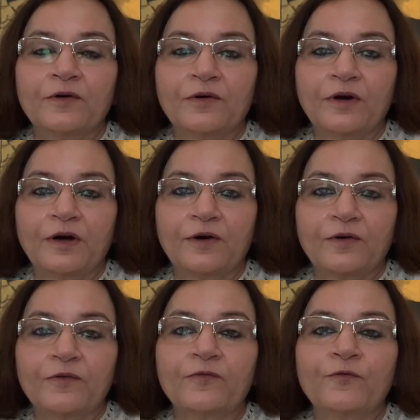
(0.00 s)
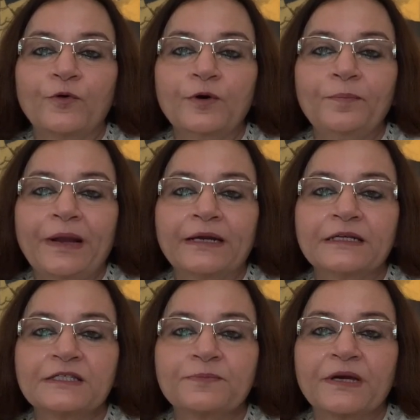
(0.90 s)
4
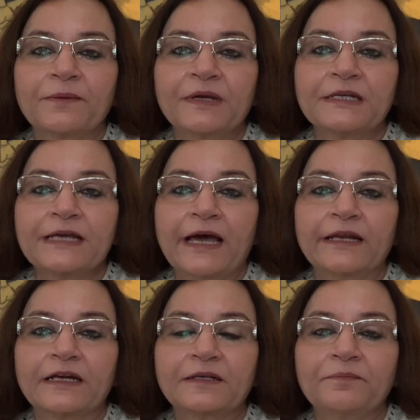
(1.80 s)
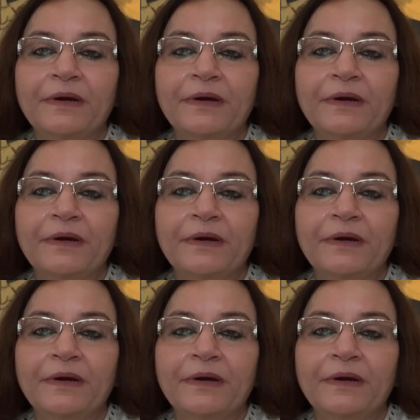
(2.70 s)
planets becoming direct,